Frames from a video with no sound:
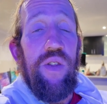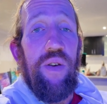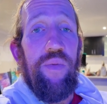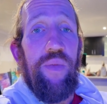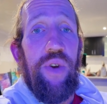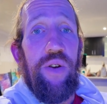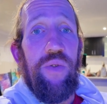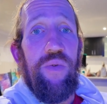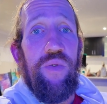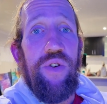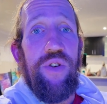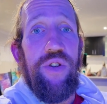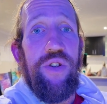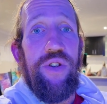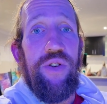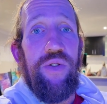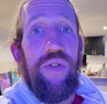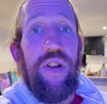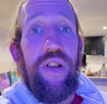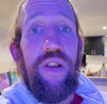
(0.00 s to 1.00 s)
no matter what
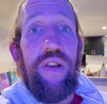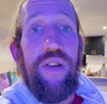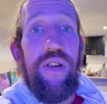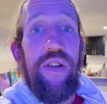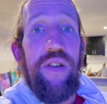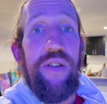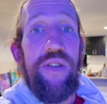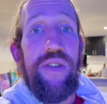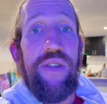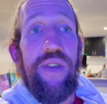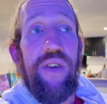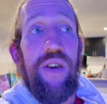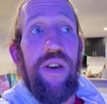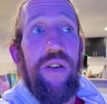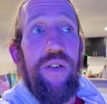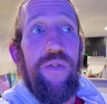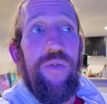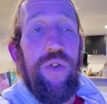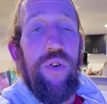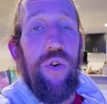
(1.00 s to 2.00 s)
you're doing. It's
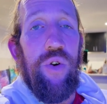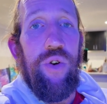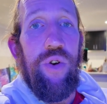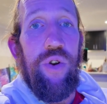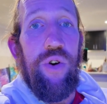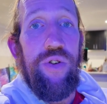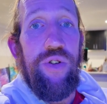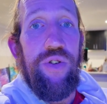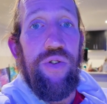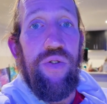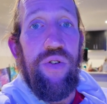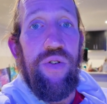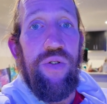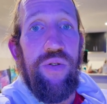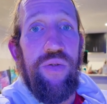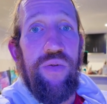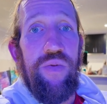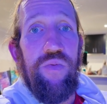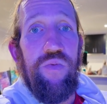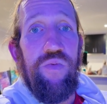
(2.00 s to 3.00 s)
like if you're not
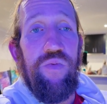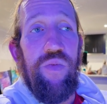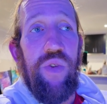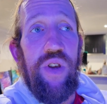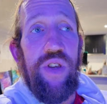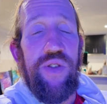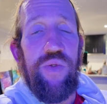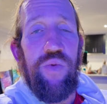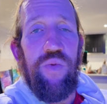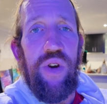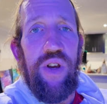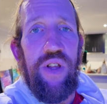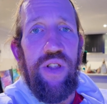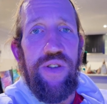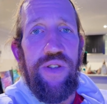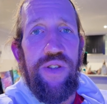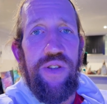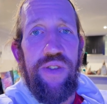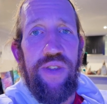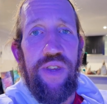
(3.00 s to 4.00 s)
doing as
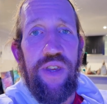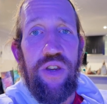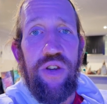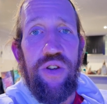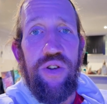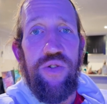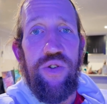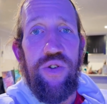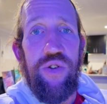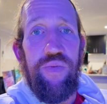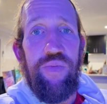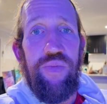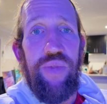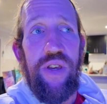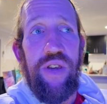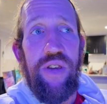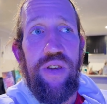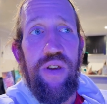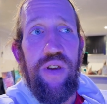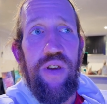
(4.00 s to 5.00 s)
well as you think you should
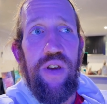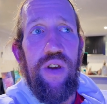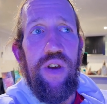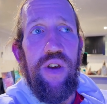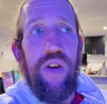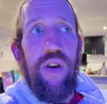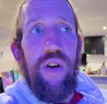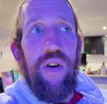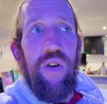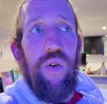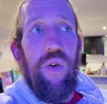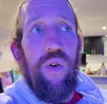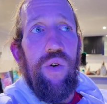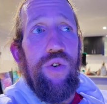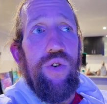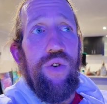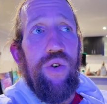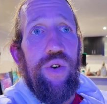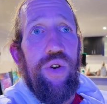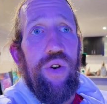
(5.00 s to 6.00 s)
be,
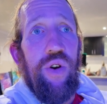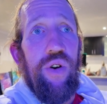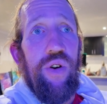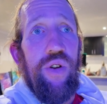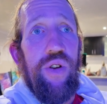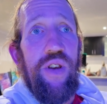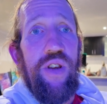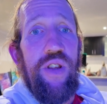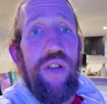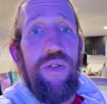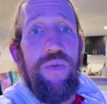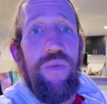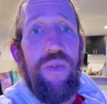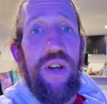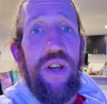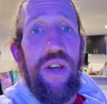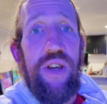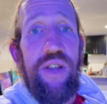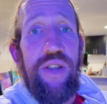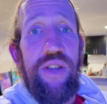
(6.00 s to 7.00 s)
or you're not
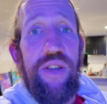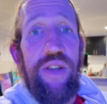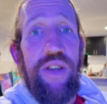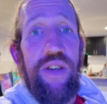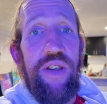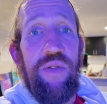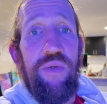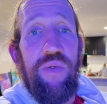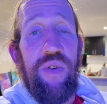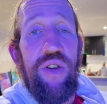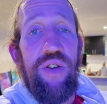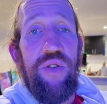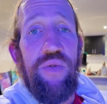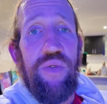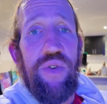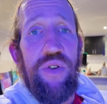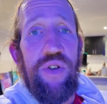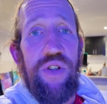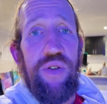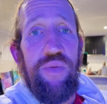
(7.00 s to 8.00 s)
anywhere near where you
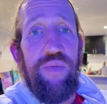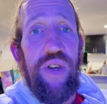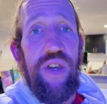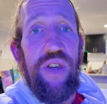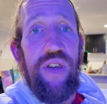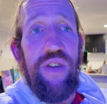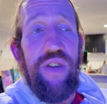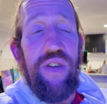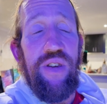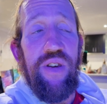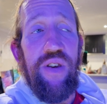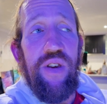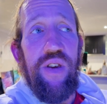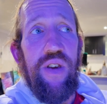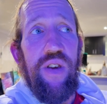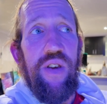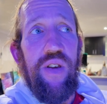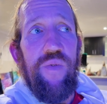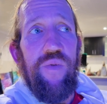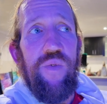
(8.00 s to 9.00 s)
want to be,
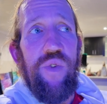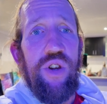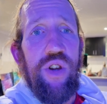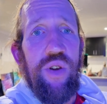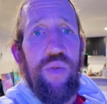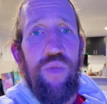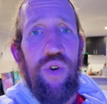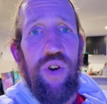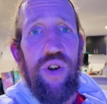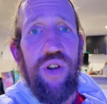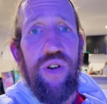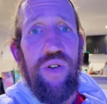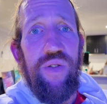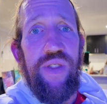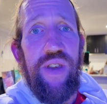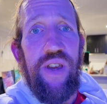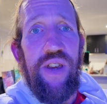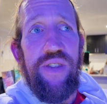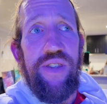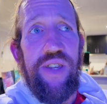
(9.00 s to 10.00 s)
you can work
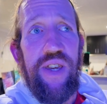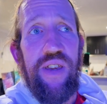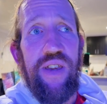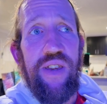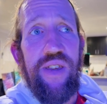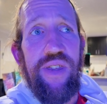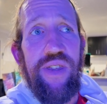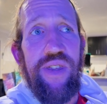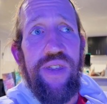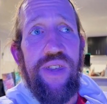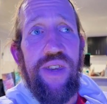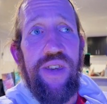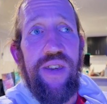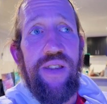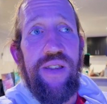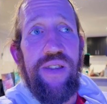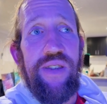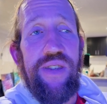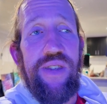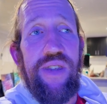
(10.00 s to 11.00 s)
on that. Take the
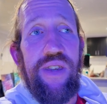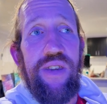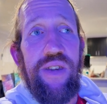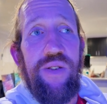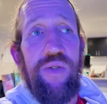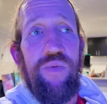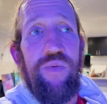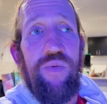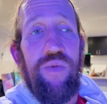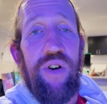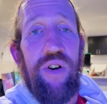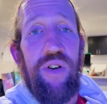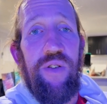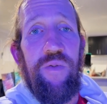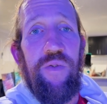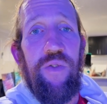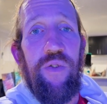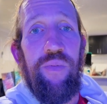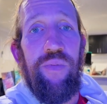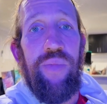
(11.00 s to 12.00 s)
things that you
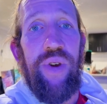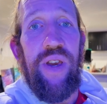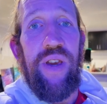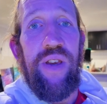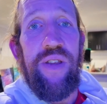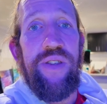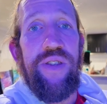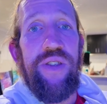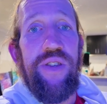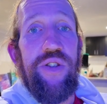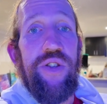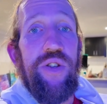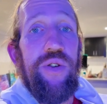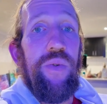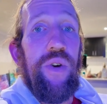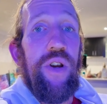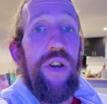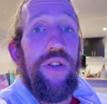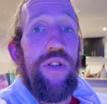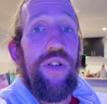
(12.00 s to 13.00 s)
want from bad
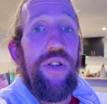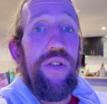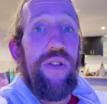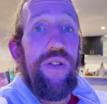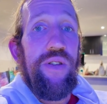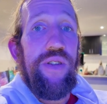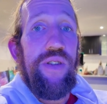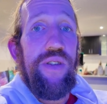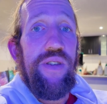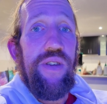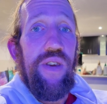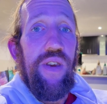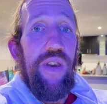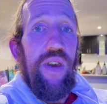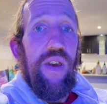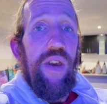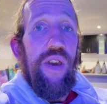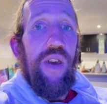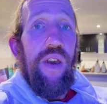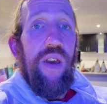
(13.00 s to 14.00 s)
situations
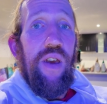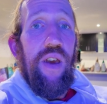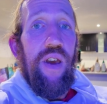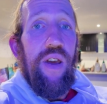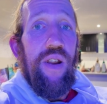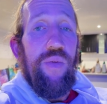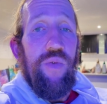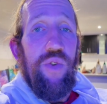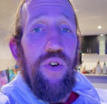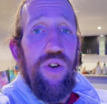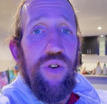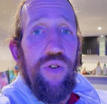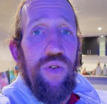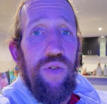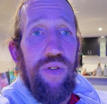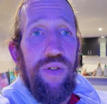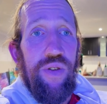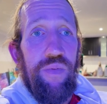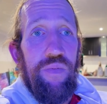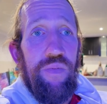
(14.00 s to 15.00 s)
and work
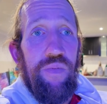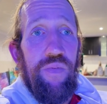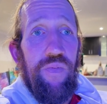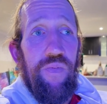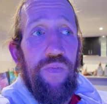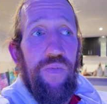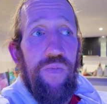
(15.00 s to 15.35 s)
on them.